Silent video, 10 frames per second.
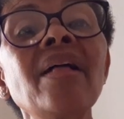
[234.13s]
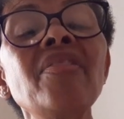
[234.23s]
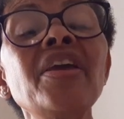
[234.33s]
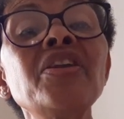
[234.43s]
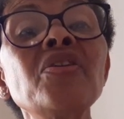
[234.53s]

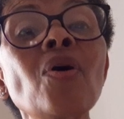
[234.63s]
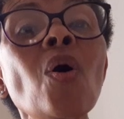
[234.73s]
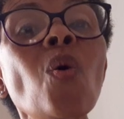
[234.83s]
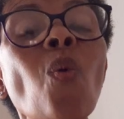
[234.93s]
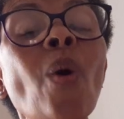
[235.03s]
they
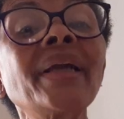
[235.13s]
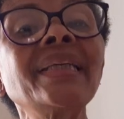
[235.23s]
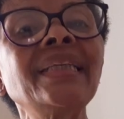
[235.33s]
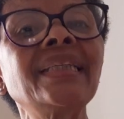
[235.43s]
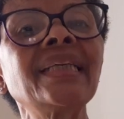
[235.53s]
know what
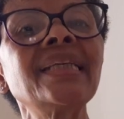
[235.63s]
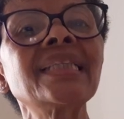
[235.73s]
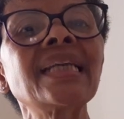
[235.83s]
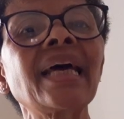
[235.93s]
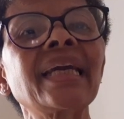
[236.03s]
it
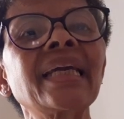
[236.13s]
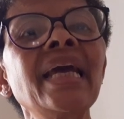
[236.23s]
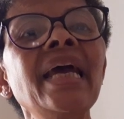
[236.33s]
tastes like,